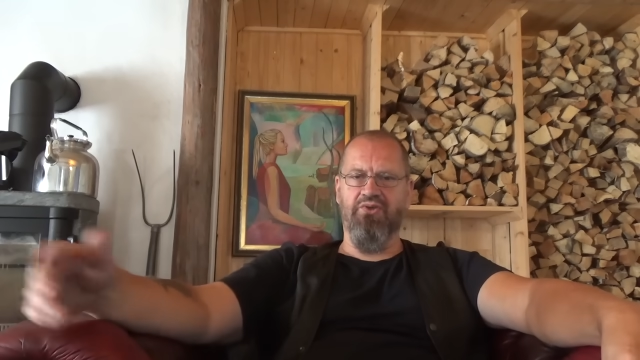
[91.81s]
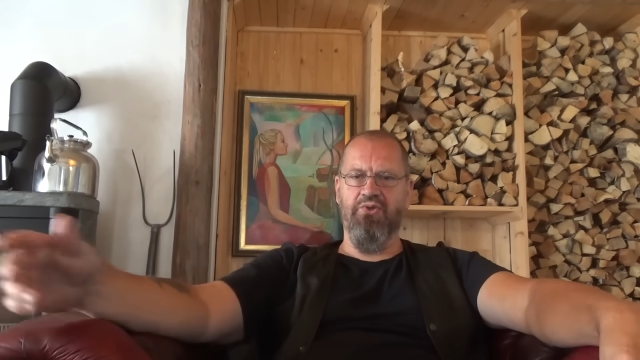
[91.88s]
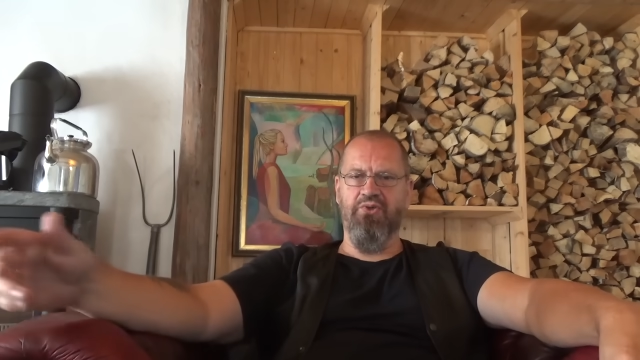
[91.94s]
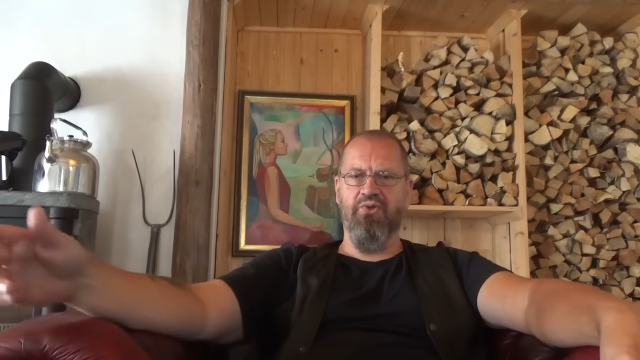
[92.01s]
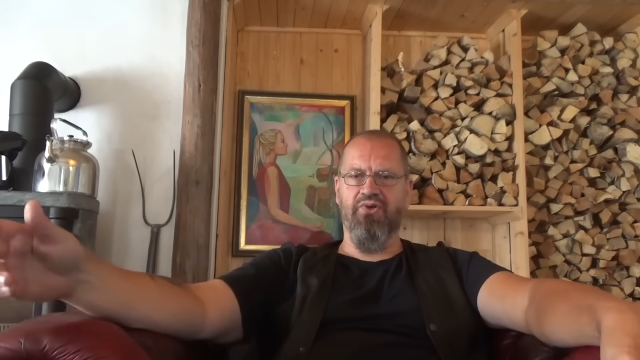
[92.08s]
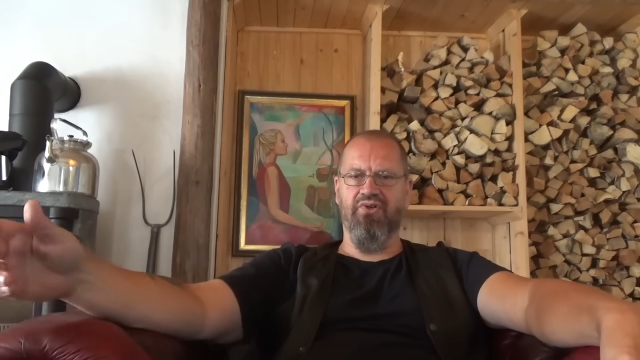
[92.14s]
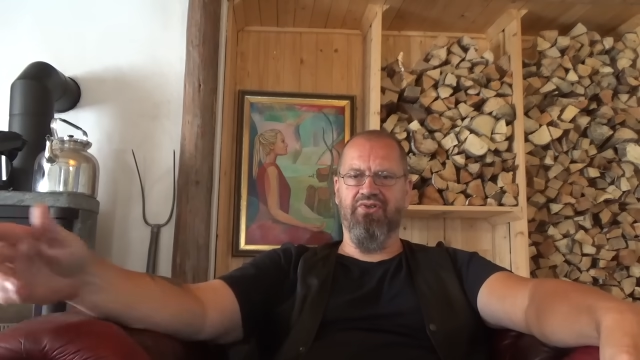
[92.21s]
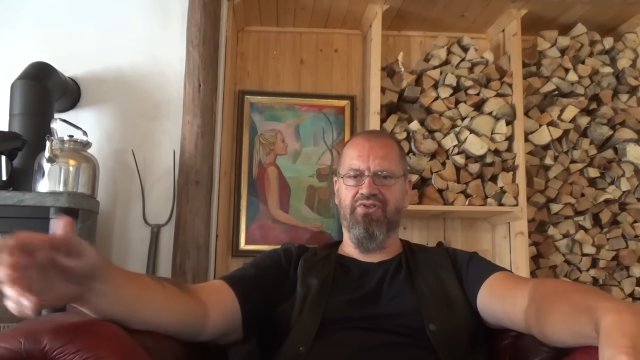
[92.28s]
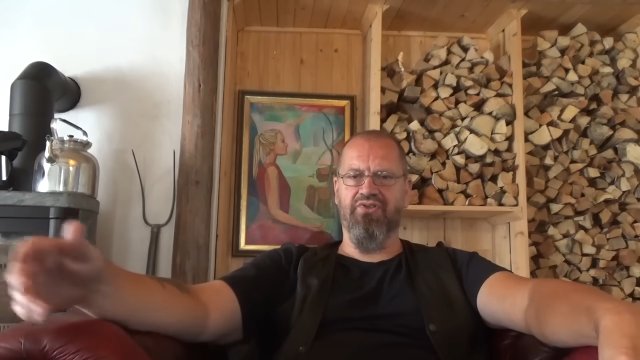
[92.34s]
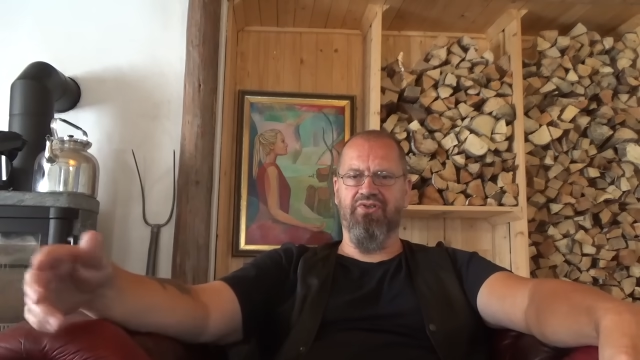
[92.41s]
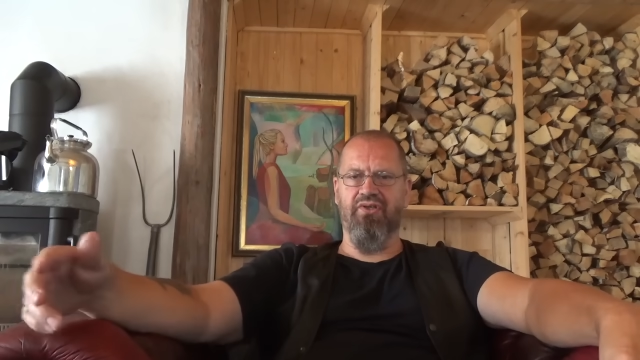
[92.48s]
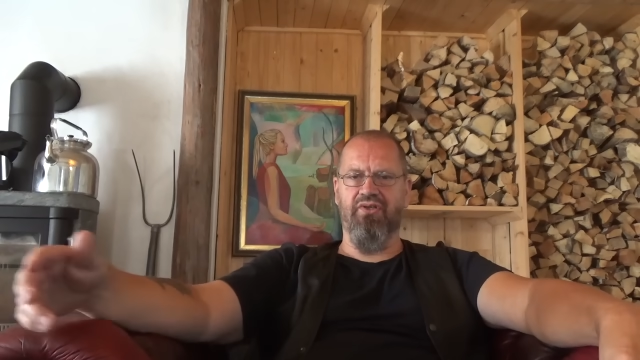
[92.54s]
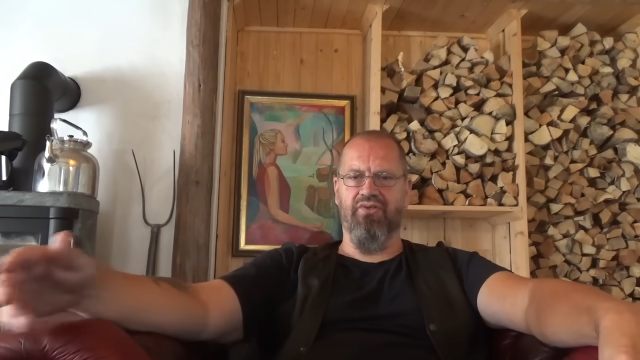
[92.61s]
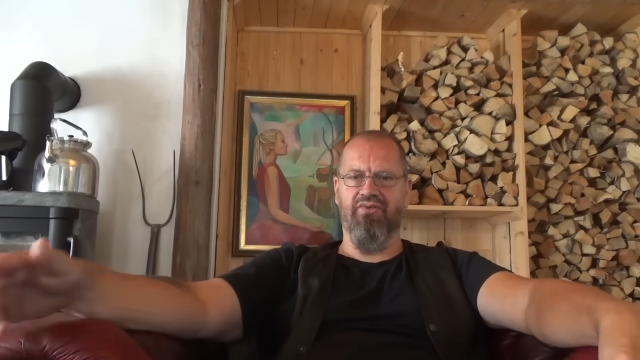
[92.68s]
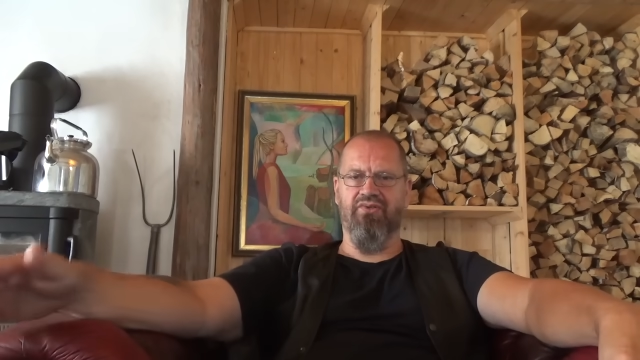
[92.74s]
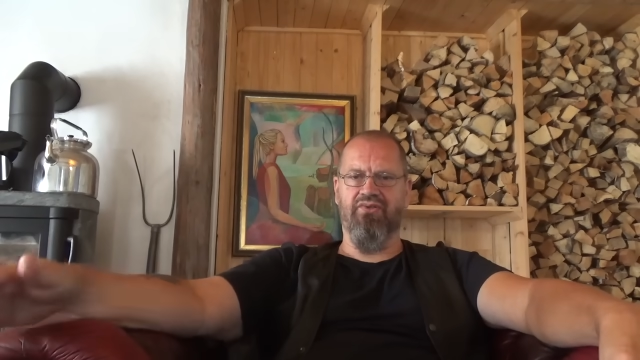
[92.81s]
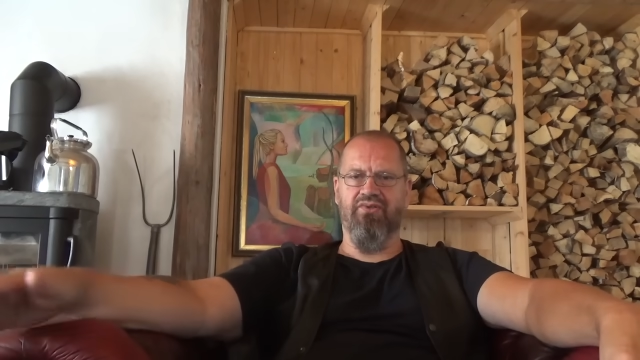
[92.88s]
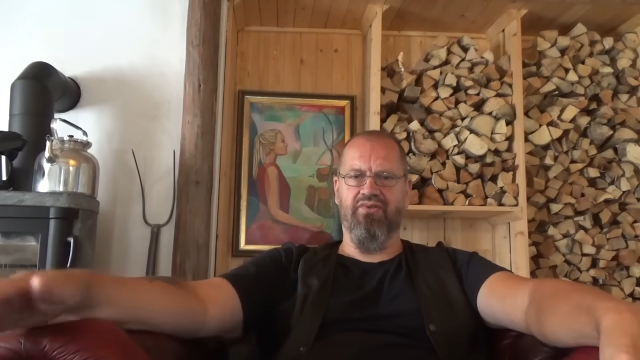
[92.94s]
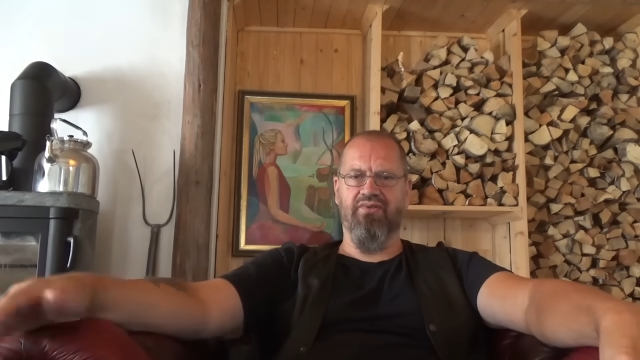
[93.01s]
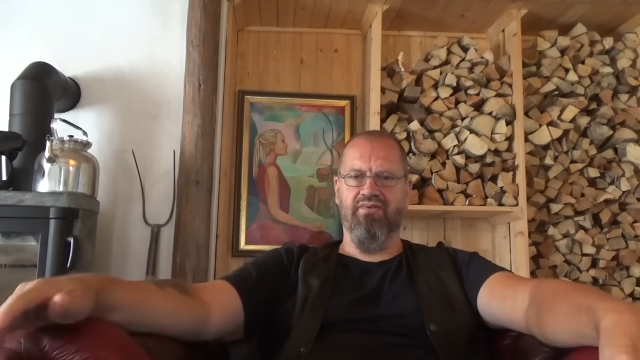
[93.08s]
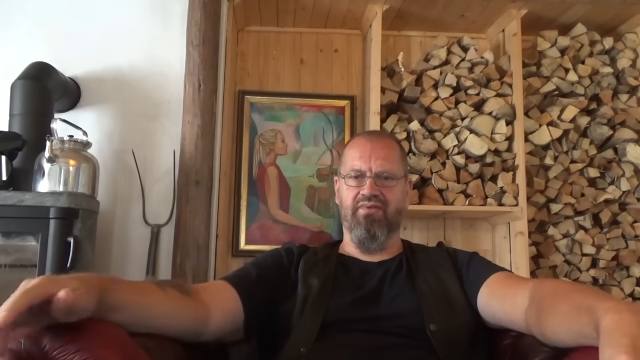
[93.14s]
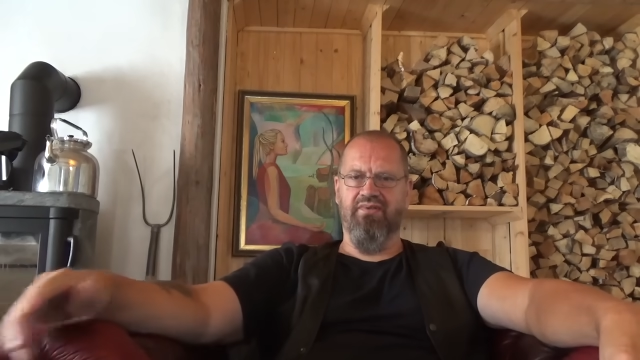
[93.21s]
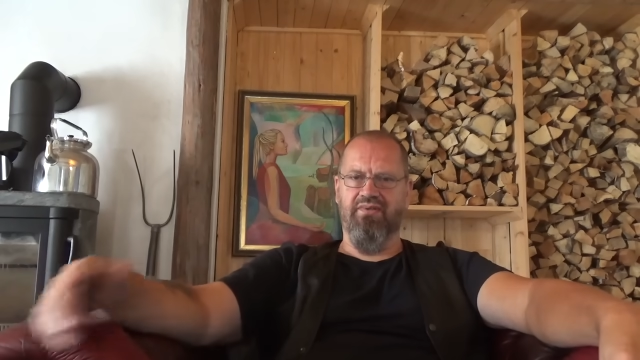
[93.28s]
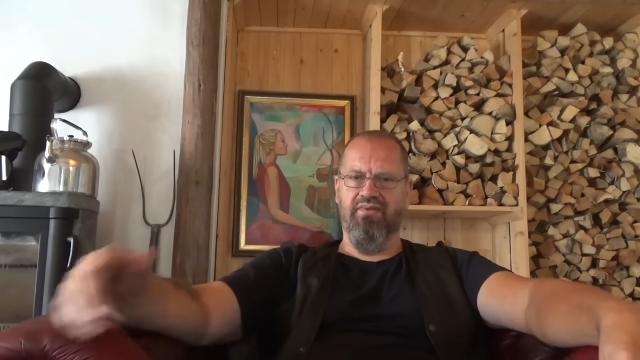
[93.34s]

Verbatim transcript: to your seats.